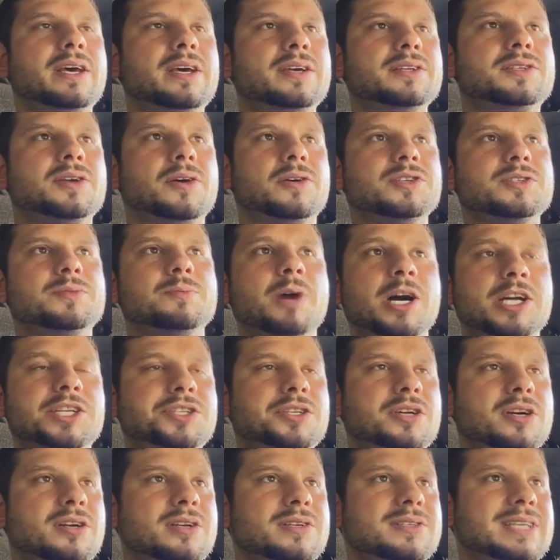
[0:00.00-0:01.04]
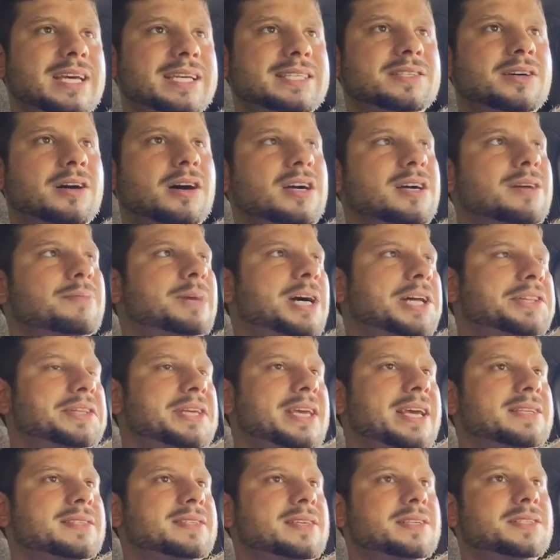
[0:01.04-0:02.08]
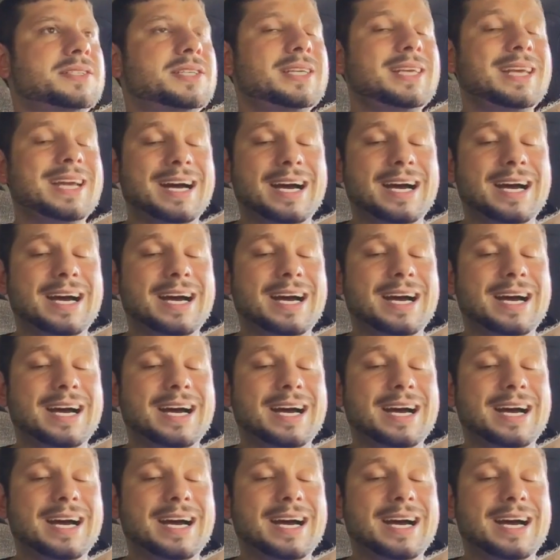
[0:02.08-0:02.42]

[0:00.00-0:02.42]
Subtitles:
So as much good as I talk about the SNG,